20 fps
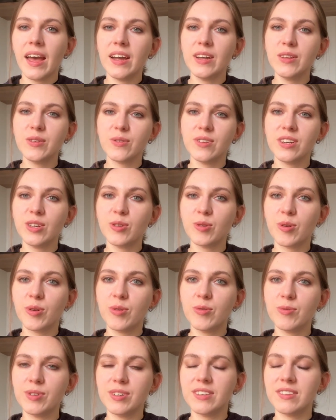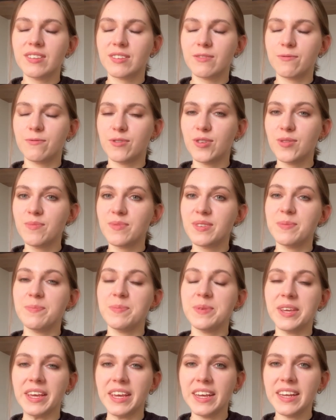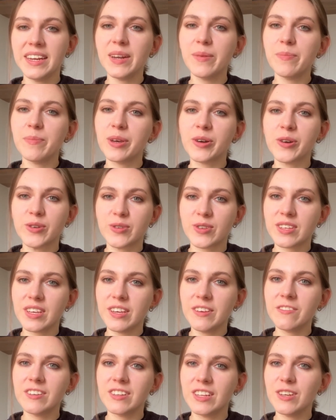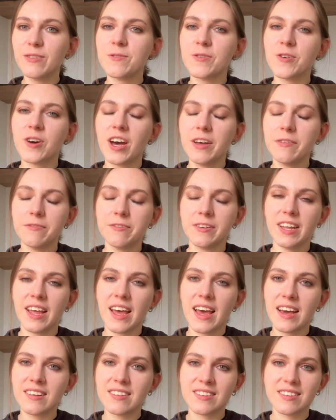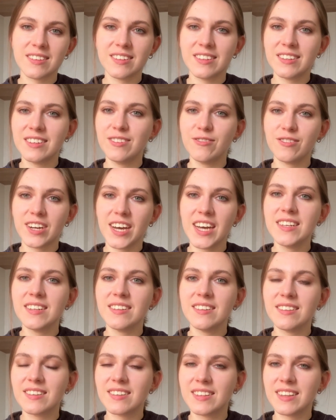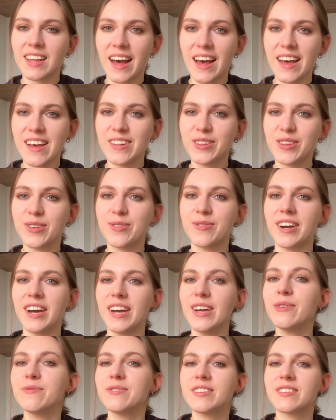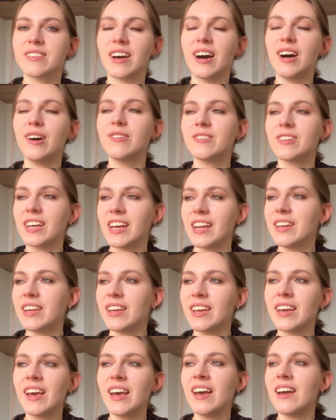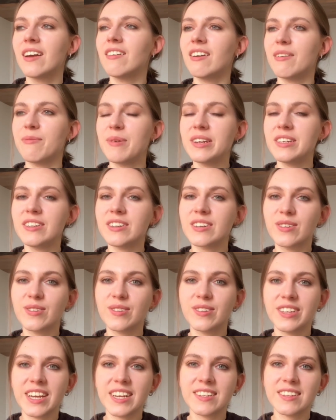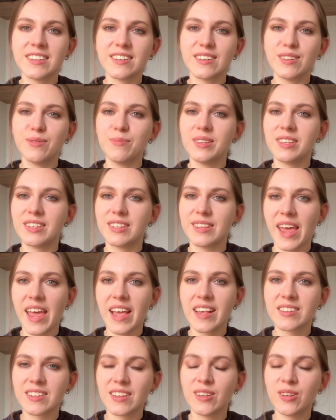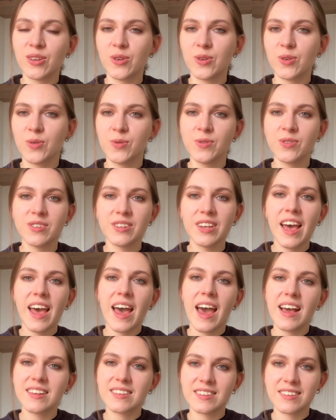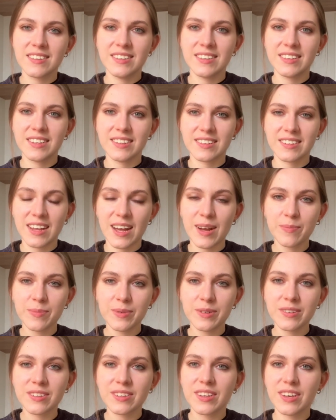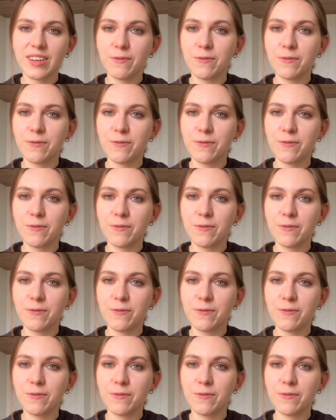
And you need to know it's from the beginning, because even if you have an excellent writing style, you write without any grammatical or lexical mistakes and you use excellent examples, if